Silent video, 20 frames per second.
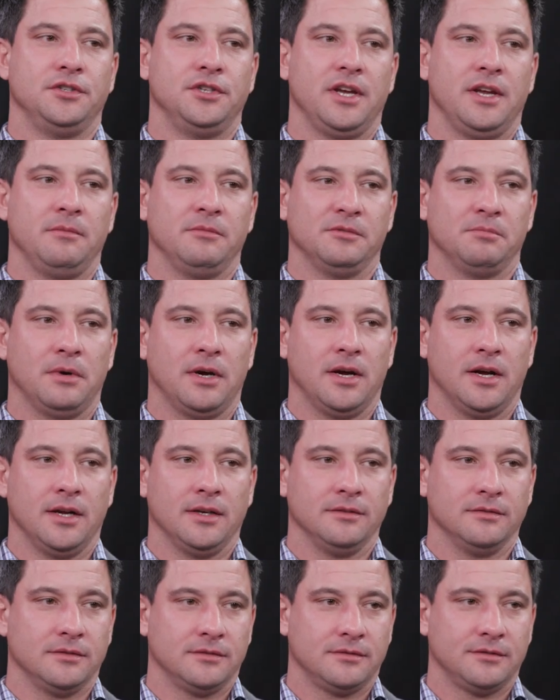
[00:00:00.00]
James
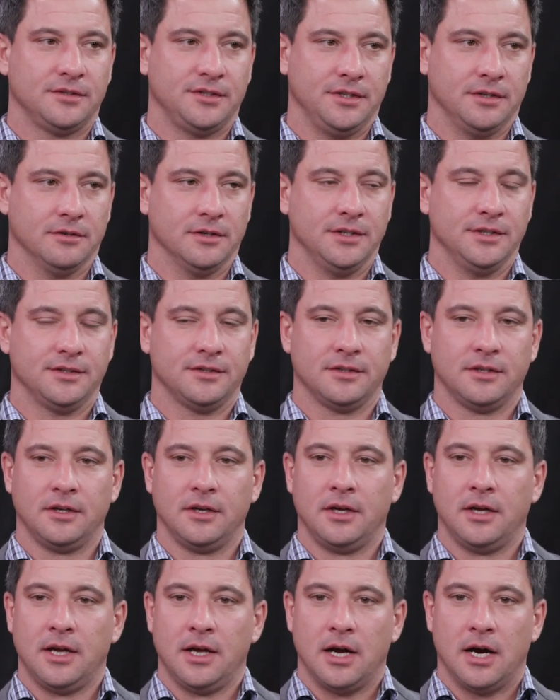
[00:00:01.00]
Bond series,
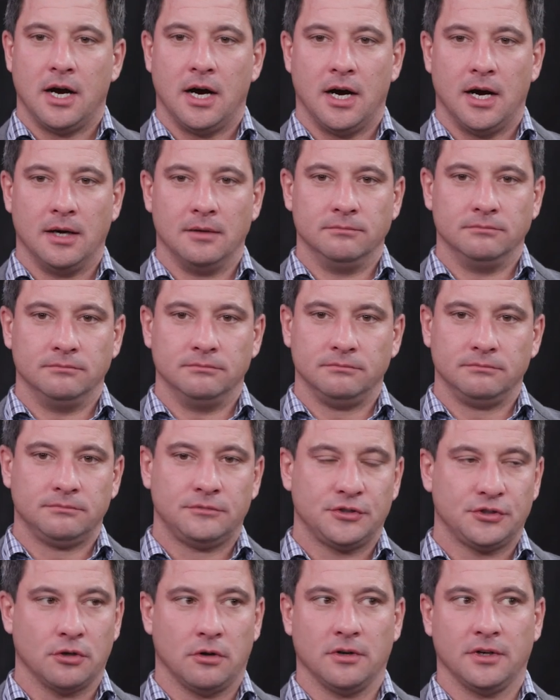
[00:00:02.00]
um,
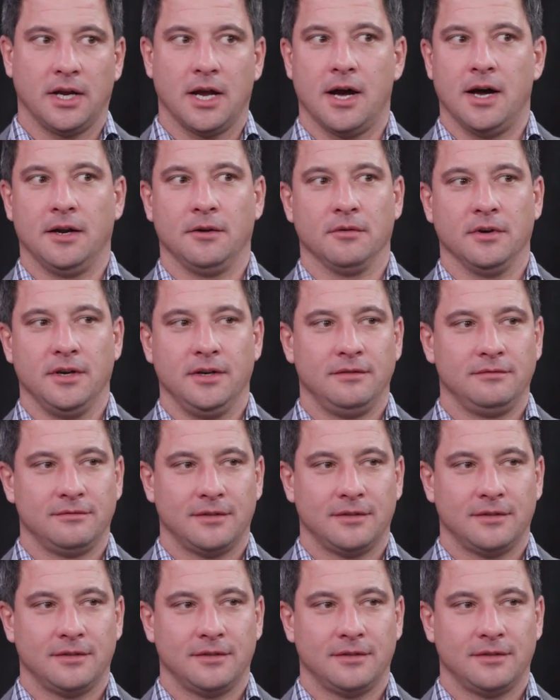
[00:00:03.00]
Sean Connery,